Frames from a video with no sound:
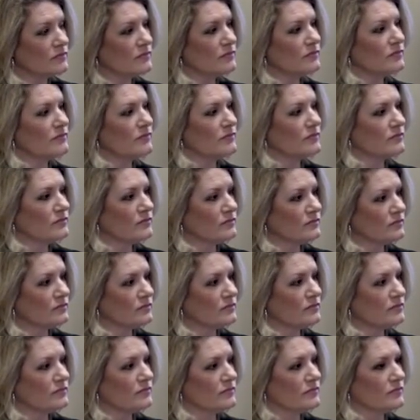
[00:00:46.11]

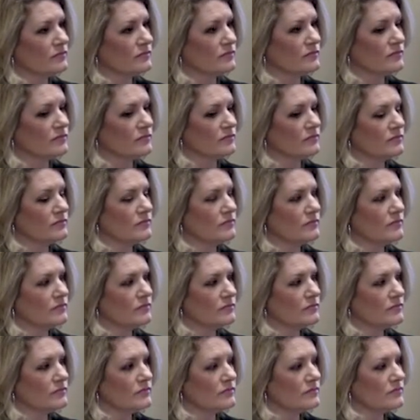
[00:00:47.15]

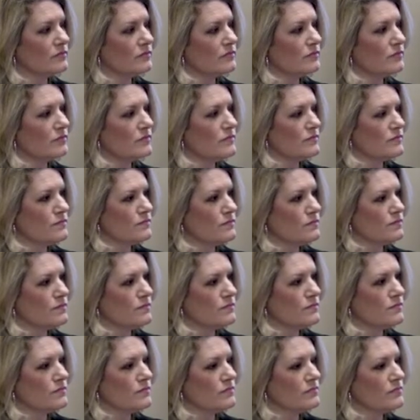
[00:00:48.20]

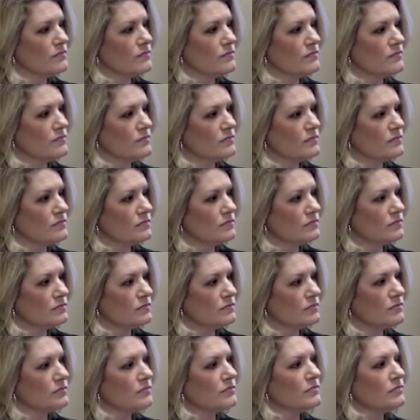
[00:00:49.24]

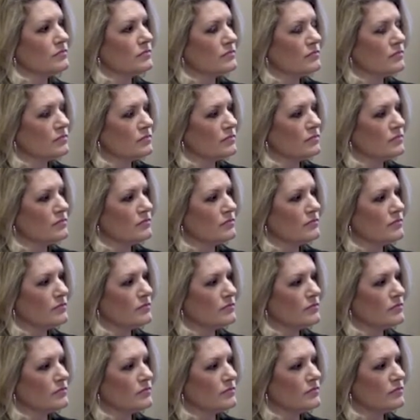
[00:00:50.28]

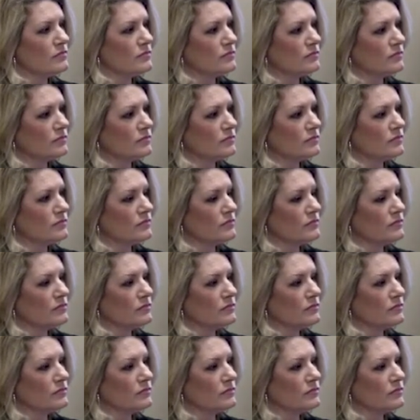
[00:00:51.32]
(silent)